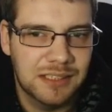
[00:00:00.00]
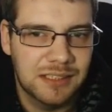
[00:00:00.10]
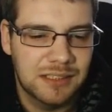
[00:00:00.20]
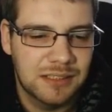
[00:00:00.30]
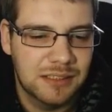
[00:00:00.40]

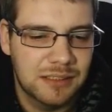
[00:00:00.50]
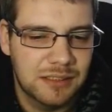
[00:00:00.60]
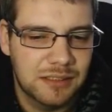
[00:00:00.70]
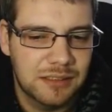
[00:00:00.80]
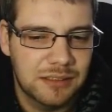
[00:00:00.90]

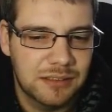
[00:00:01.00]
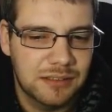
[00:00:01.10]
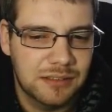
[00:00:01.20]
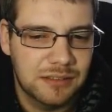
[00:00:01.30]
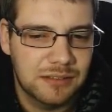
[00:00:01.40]

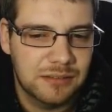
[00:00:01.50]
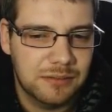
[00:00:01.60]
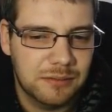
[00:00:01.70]
No one is speaking in this clip.